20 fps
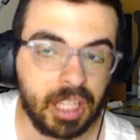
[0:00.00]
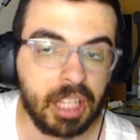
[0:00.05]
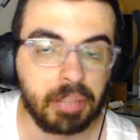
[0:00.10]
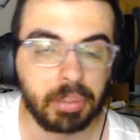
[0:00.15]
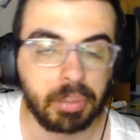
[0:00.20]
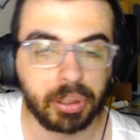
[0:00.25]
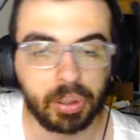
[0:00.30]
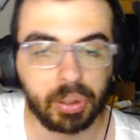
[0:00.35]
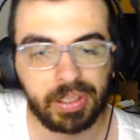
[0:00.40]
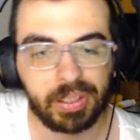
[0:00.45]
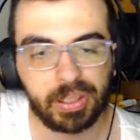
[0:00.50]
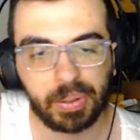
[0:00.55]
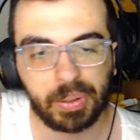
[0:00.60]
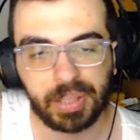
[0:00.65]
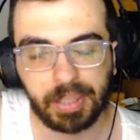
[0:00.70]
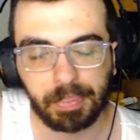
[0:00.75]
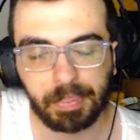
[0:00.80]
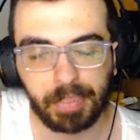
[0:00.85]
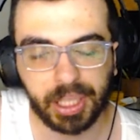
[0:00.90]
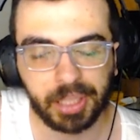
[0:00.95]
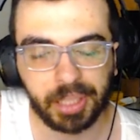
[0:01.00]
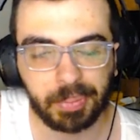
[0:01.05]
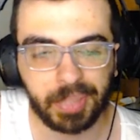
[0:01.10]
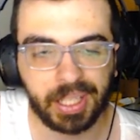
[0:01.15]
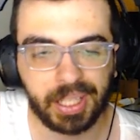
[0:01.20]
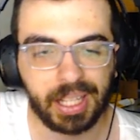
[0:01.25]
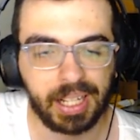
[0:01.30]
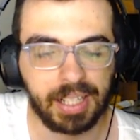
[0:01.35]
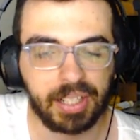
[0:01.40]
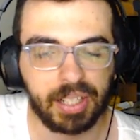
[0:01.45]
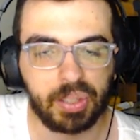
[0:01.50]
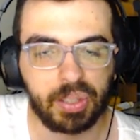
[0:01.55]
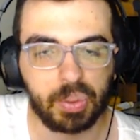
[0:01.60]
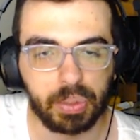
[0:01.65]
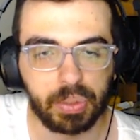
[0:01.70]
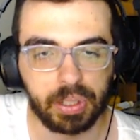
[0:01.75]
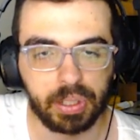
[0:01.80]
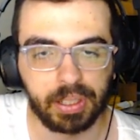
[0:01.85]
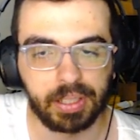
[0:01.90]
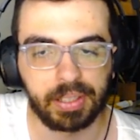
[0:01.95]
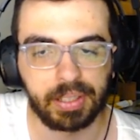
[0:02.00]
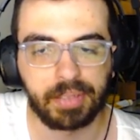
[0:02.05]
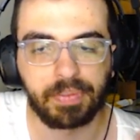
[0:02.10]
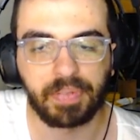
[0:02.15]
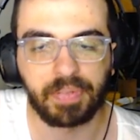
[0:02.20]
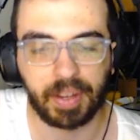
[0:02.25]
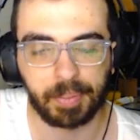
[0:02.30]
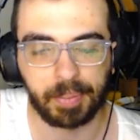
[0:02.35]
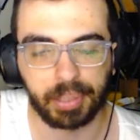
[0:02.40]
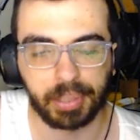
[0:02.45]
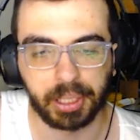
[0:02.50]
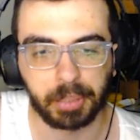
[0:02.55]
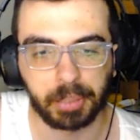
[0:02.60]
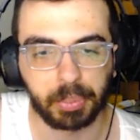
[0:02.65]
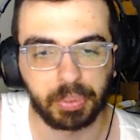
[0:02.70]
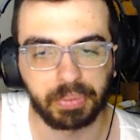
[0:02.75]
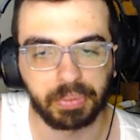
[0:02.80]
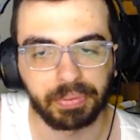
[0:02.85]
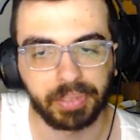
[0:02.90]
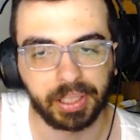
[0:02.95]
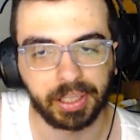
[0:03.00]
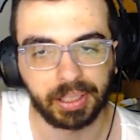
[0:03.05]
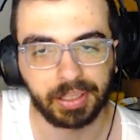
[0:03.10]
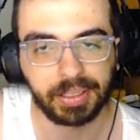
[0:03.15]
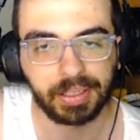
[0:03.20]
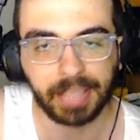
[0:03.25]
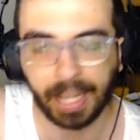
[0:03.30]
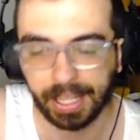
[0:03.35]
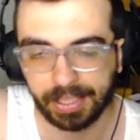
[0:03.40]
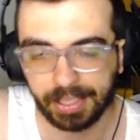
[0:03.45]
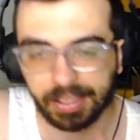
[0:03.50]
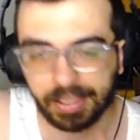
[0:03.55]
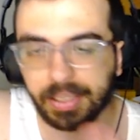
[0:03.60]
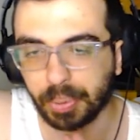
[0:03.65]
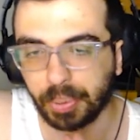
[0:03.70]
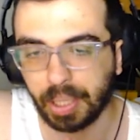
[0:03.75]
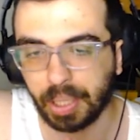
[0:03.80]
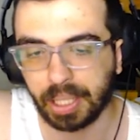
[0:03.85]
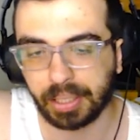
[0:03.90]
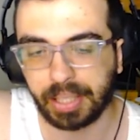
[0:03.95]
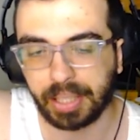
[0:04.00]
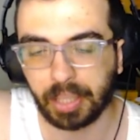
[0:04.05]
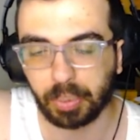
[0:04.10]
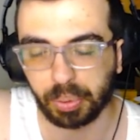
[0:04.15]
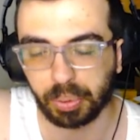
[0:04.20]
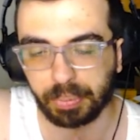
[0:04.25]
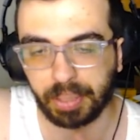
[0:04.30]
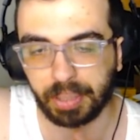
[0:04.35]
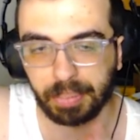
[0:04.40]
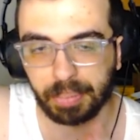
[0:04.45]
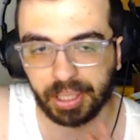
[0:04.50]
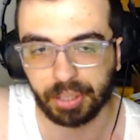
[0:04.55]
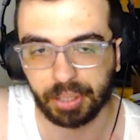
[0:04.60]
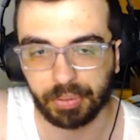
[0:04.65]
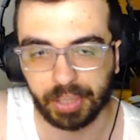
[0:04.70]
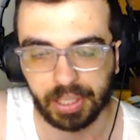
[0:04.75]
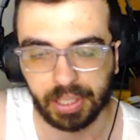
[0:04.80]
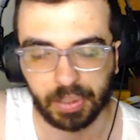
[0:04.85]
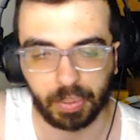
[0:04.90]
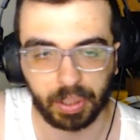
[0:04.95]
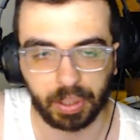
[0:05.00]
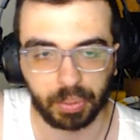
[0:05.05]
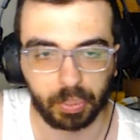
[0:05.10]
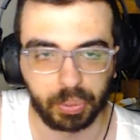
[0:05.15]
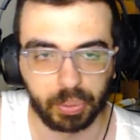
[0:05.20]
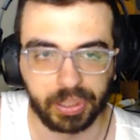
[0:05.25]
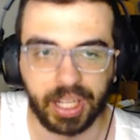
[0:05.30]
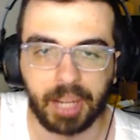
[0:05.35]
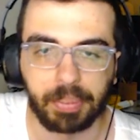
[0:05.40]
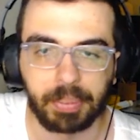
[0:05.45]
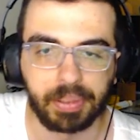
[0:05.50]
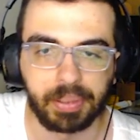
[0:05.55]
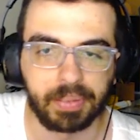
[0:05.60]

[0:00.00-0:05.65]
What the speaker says: but also it's a Batman Elseworld vampire movie. That would be a bigger reason why it wouldn't happen.